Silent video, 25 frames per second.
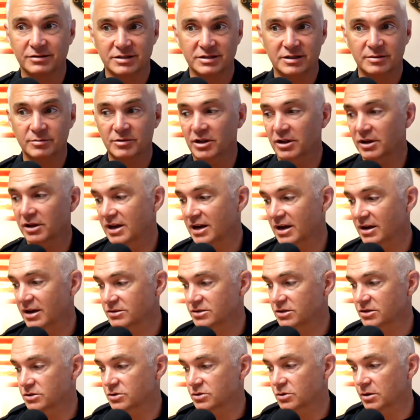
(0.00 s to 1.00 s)
email accounts,
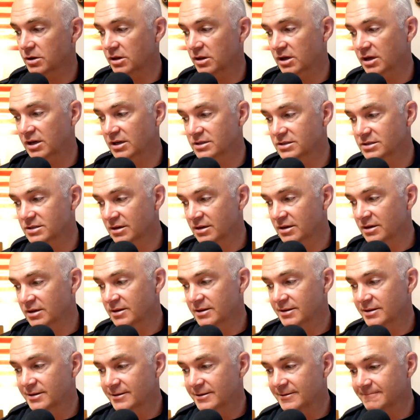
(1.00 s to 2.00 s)
those sort of things,
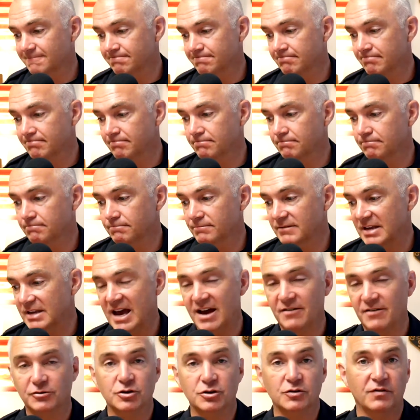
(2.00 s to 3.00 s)

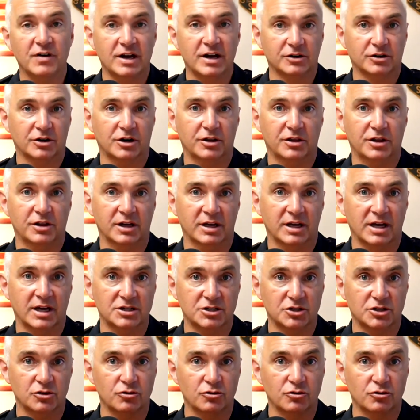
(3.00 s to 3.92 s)
have two-factor authentication.